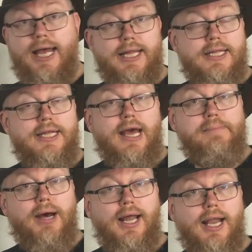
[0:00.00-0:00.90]
and
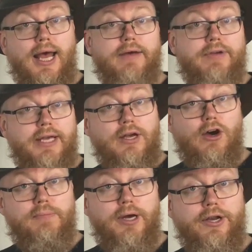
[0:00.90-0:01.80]
Nyamal have in
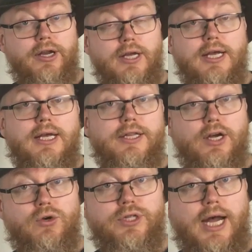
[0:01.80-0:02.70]
common,
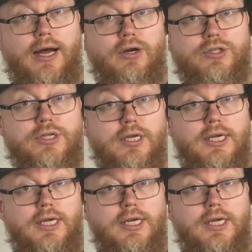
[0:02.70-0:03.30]
no doubt,